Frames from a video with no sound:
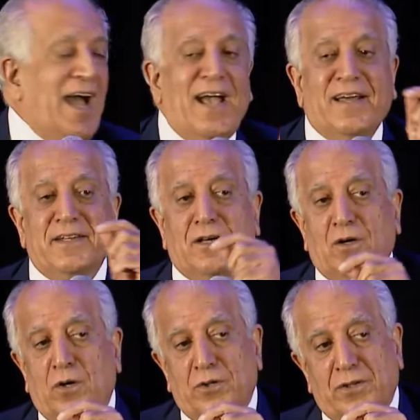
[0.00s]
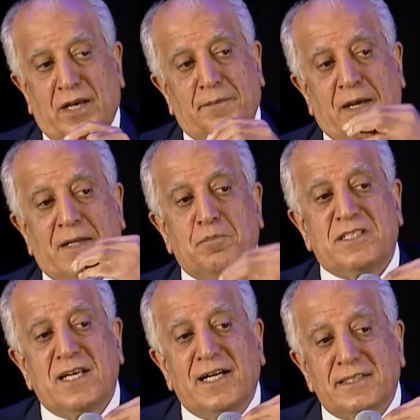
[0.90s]
And
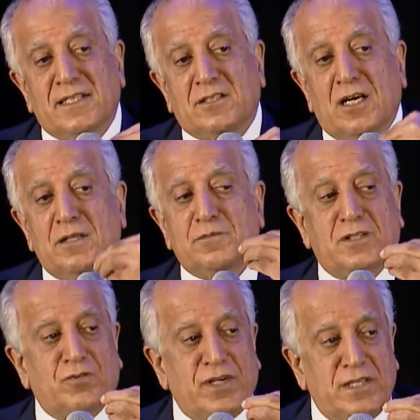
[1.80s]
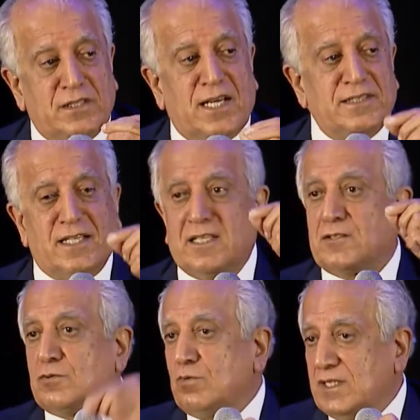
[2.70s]
besides, the Talibs agreed that as
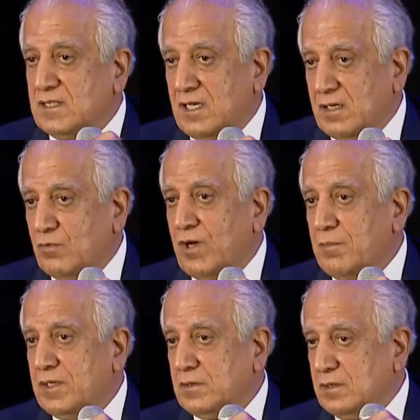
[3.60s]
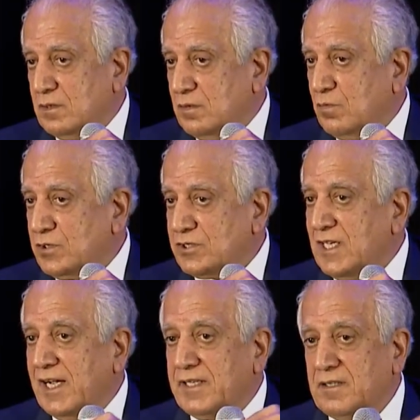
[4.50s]
soon as the agreement was
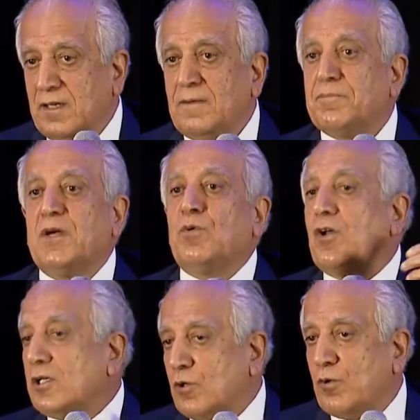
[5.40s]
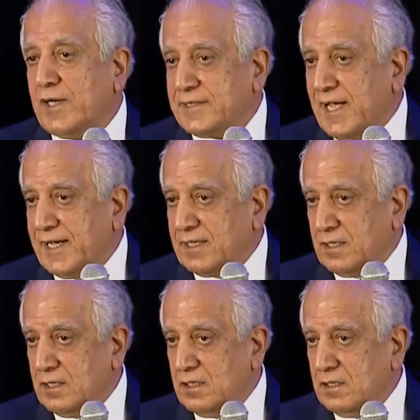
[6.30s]
signed, they were not going to attack
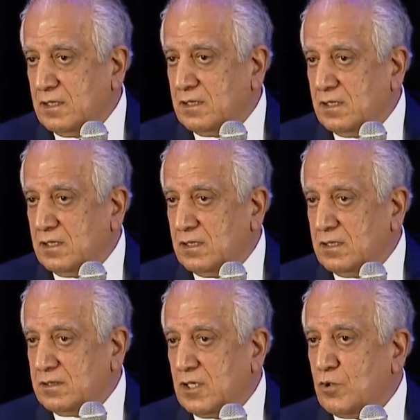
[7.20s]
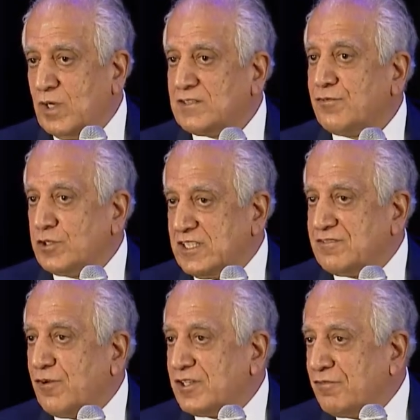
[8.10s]
the U.S. forces
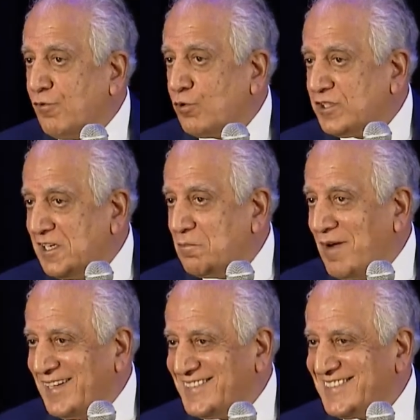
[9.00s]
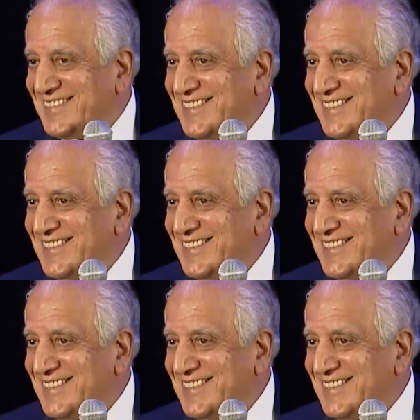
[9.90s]
for the 14 months.